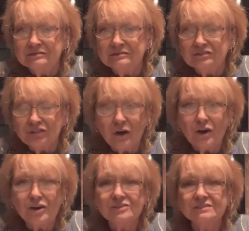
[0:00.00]

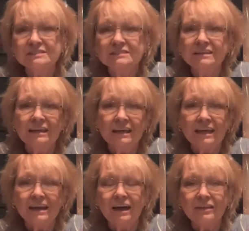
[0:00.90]
jars and
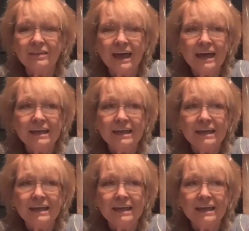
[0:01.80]
all that.